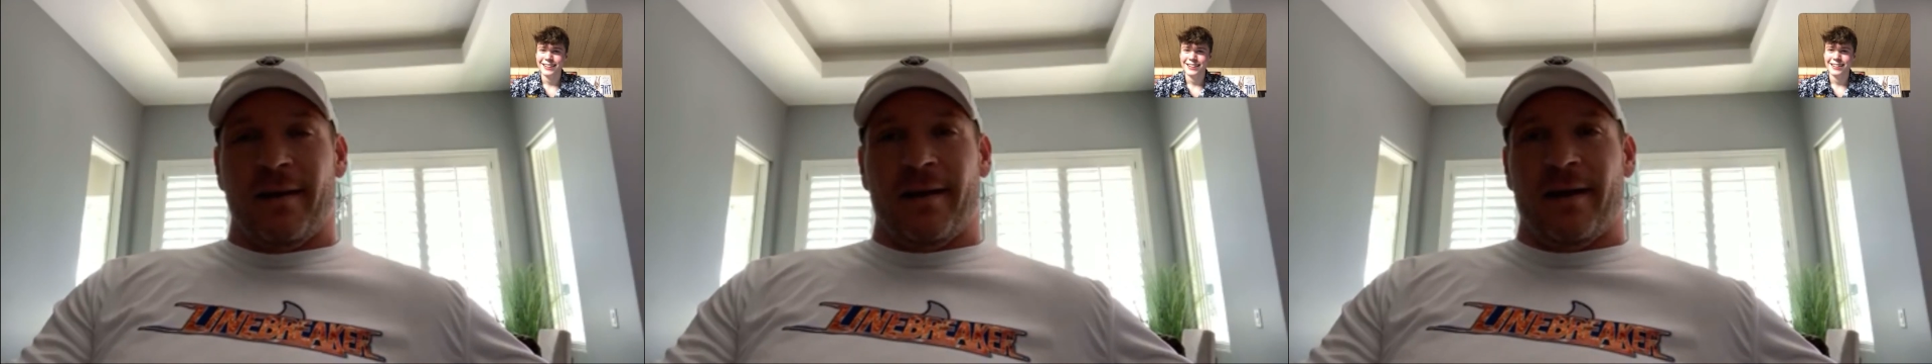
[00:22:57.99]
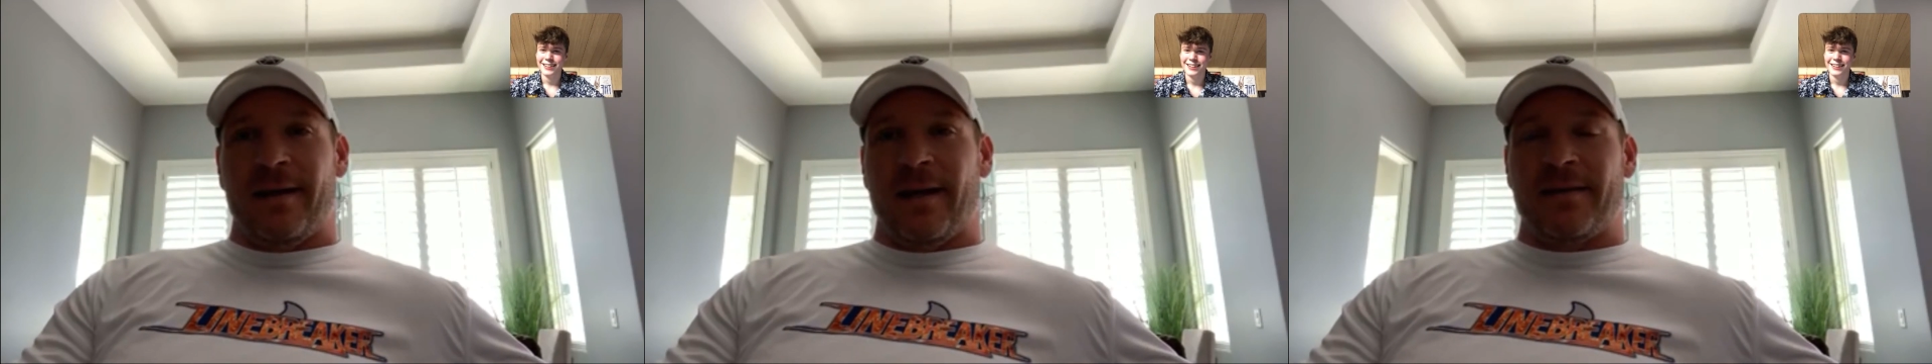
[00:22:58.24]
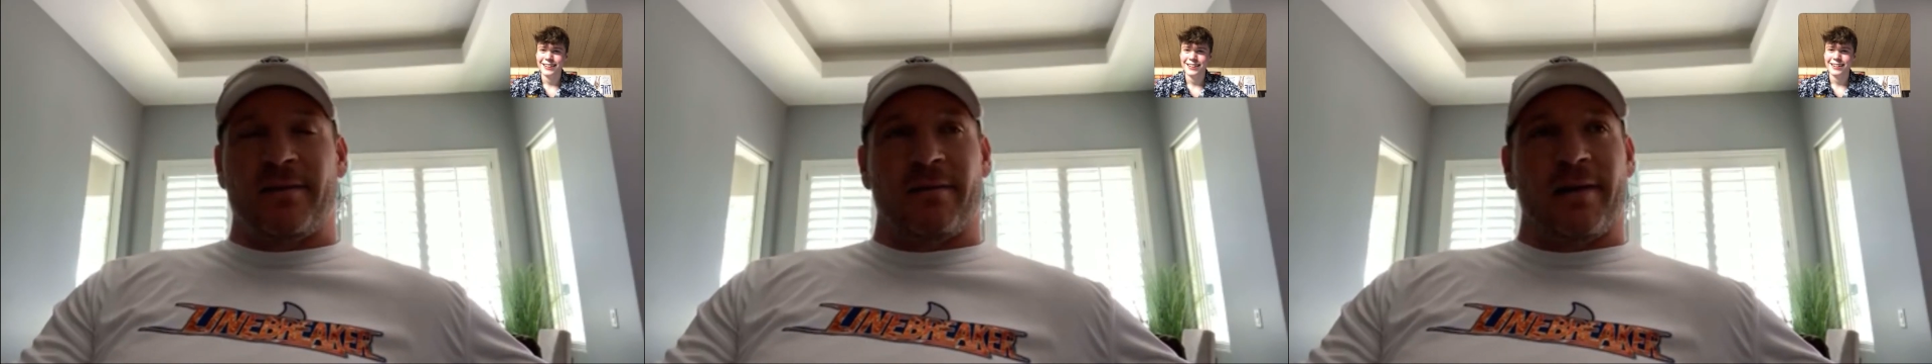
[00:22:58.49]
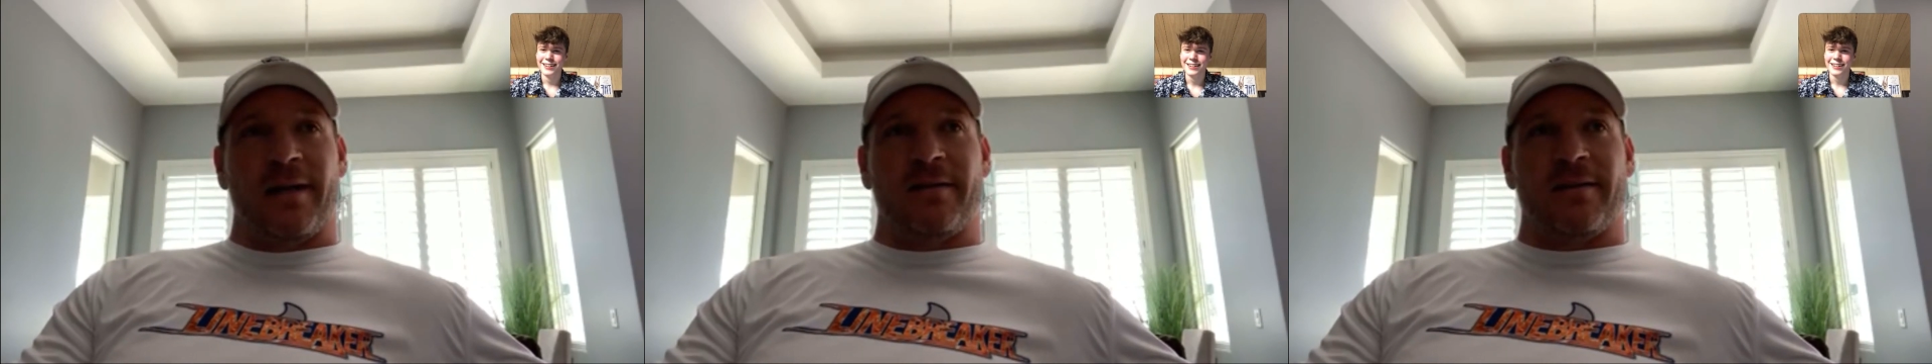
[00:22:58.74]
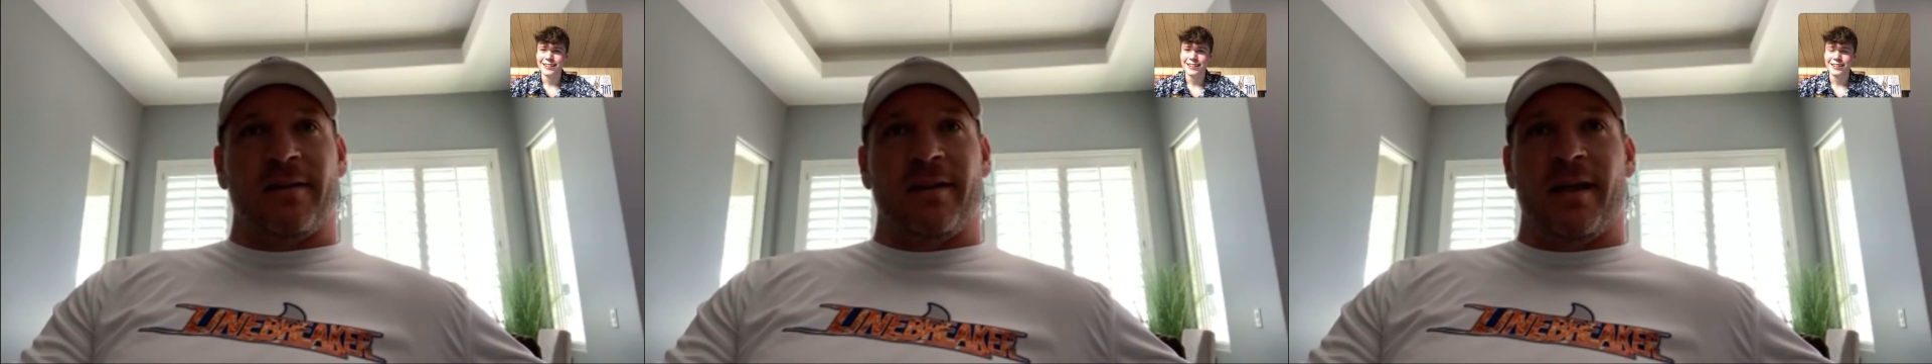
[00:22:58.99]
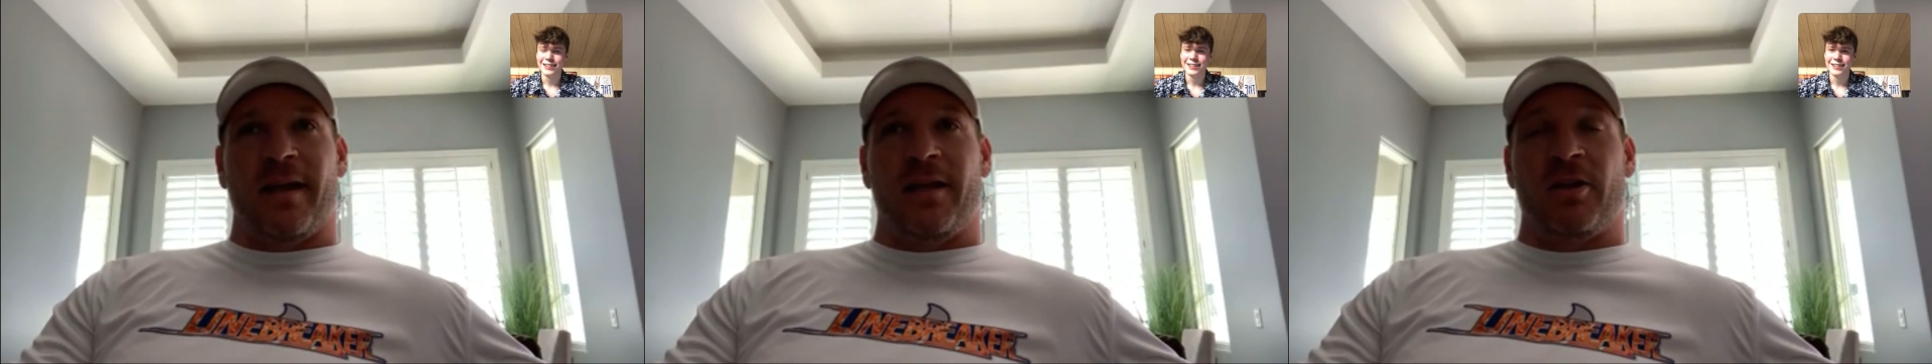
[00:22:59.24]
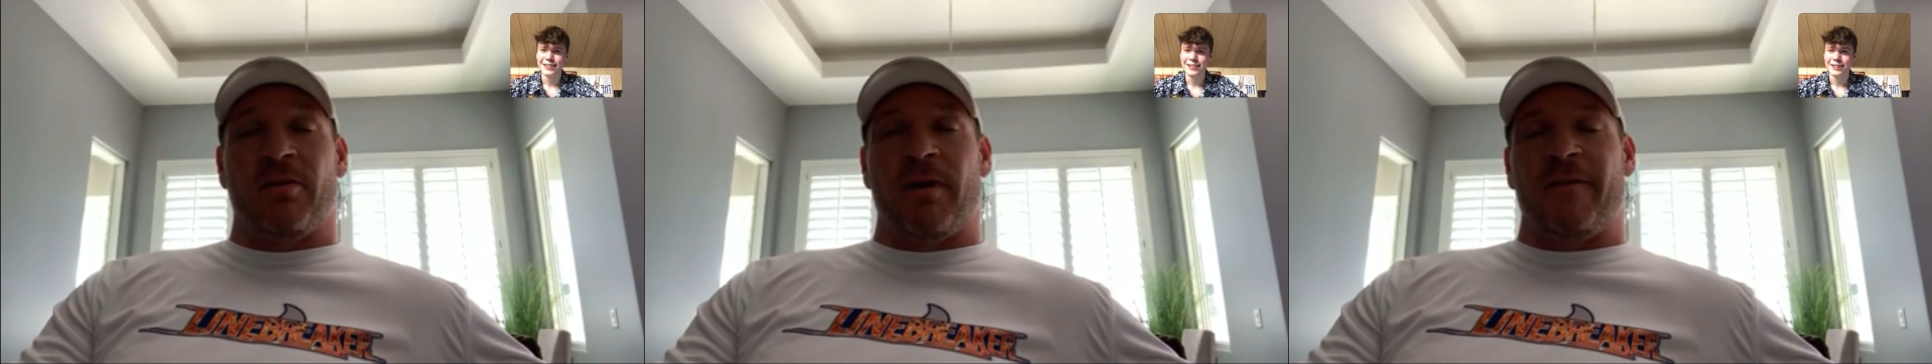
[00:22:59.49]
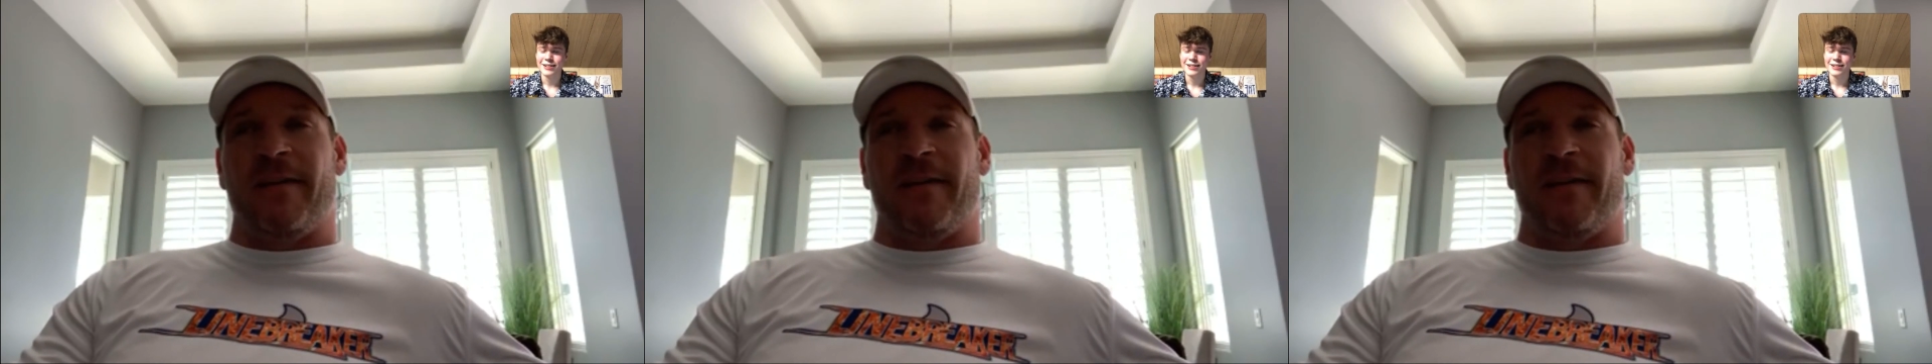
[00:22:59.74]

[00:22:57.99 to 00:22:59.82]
And I still get it today. My